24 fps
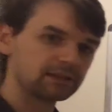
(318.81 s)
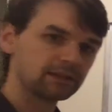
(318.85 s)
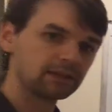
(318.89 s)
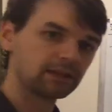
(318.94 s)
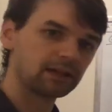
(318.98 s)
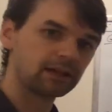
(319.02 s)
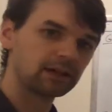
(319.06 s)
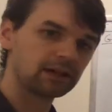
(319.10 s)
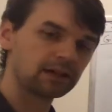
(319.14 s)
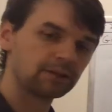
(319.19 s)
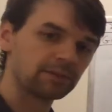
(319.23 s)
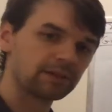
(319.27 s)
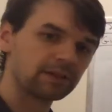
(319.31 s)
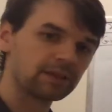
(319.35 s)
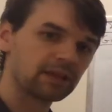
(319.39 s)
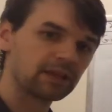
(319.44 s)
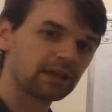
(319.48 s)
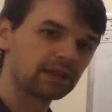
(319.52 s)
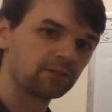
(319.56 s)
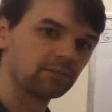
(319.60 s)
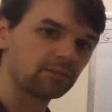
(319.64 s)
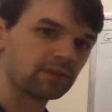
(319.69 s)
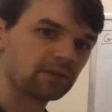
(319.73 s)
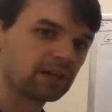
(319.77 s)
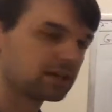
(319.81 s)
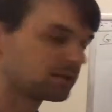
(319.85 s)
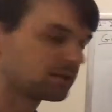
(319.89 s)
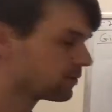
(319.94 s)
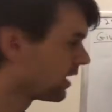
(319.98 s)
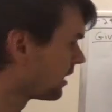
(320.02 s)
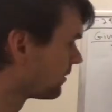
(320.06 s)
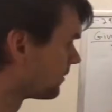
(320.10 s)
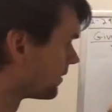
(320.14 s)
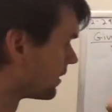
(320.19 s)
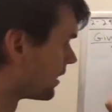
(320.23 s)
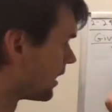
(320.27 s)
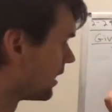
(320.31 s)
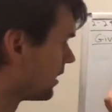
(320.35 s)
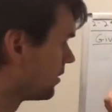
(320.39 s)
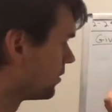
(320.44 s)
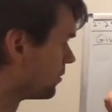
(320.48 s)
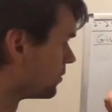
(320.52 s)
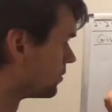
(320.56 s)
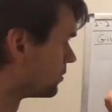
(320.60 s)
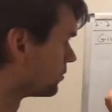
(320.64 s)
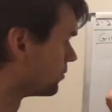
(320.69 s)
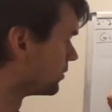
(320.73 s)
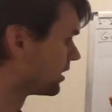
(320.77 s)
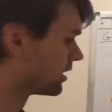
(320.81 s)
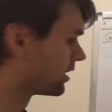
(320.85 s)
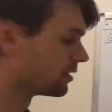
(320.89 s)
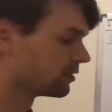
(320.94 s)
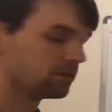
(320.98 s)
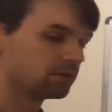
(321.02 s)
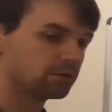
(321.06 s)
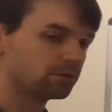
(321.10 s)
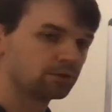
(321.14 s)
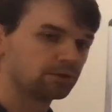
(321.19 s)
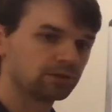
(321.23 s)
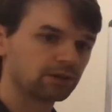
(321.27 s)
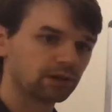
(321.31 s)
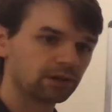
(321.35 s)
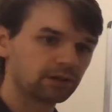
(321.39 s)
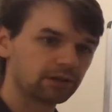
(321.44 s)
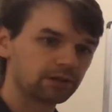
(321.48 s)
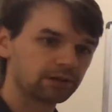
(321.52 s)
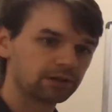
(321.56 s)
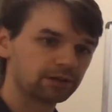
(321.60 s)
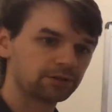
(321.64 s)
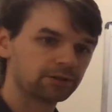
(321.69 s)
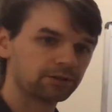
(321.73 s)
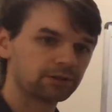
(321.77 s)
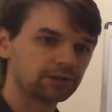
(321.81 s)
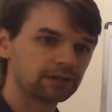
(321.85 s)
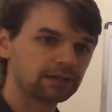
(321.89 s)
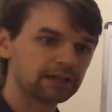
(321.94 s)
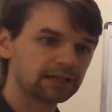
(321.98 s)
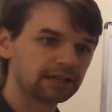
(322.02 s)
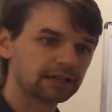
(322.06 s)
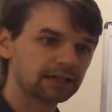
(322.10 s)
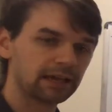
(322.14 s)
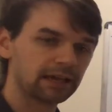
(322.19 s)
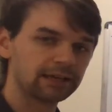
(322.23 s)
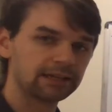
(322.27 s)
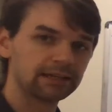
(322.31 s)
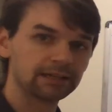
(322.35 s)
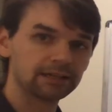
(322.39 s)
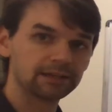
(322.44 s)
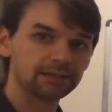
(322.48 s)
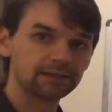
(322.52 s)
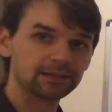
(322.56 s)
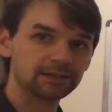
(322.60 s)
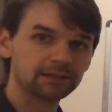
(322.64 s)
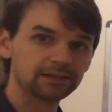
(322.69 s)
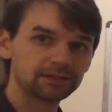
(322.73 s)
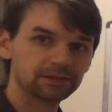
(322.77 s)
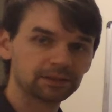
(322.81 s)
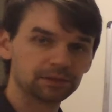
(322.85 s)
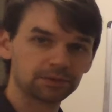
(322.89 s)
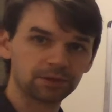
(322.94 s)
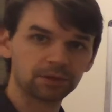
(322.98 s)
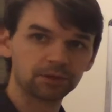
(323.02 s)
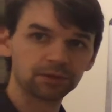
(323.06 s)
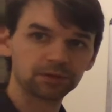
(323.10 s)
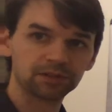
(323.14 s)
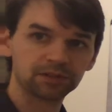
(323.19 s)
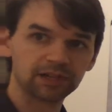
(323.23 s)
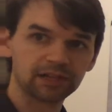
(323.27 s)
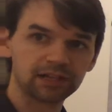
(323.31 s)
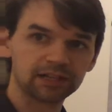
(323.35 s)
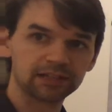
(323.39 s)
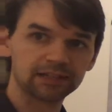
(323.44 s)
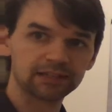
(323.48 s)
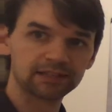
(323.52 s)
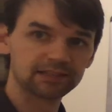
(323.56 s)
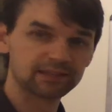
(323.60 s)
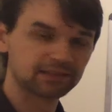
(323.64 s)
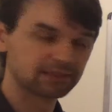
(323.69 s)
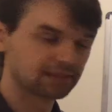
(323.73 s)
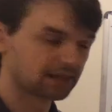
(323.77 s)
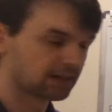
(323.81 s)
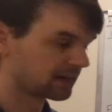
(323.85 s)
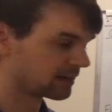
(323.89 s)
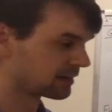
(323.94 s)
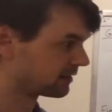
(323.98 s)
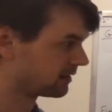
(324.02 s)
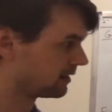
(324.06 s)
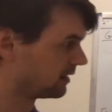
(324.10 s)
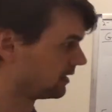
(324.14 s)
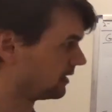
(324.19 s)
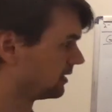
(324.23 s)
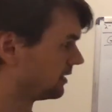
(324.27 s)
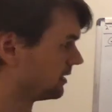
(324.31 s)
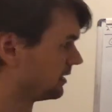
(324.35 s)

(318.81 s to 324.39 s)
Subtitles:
And then because we have an angle, we can use our trig identities, cosines and sines.